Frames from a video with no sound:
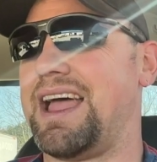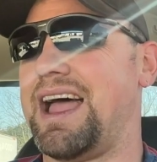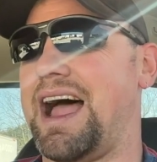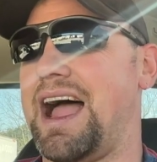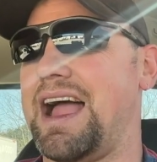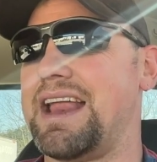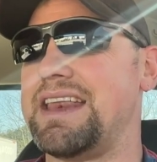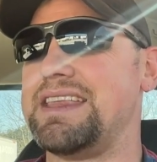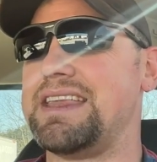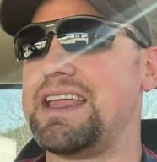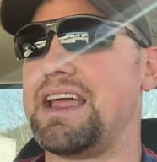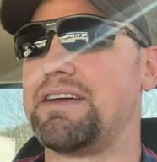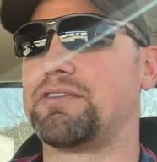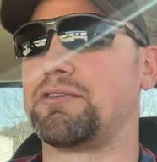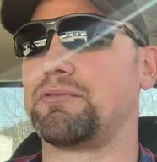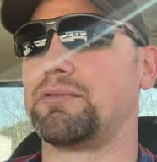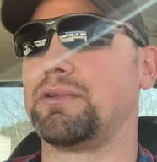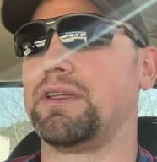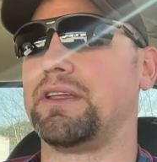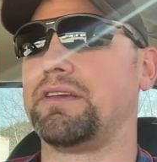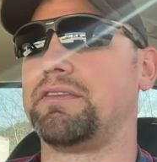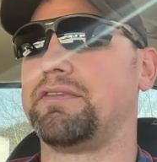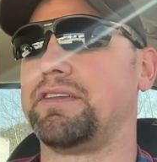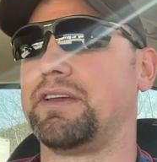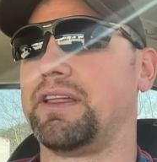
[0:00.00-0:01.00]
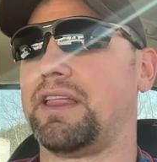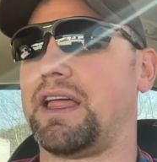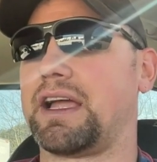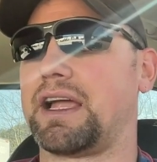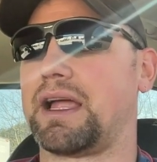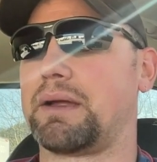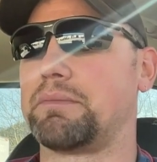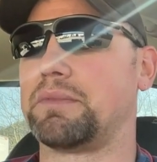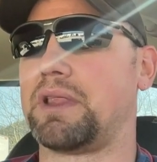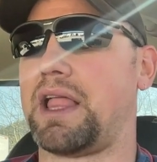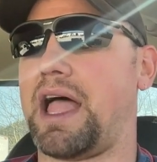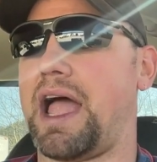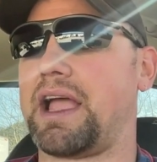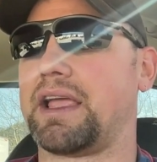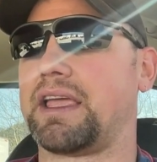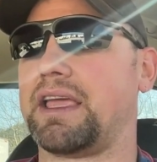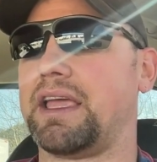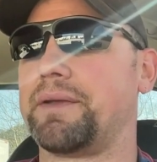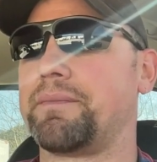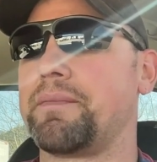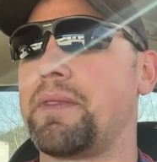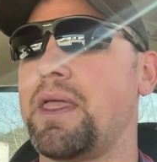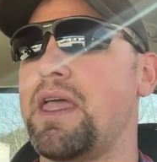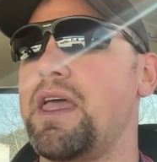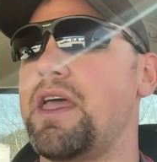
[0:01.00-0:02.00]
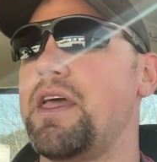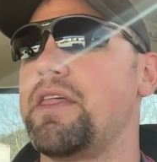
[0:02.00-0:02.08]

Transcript: I never really feel like I'm lacking.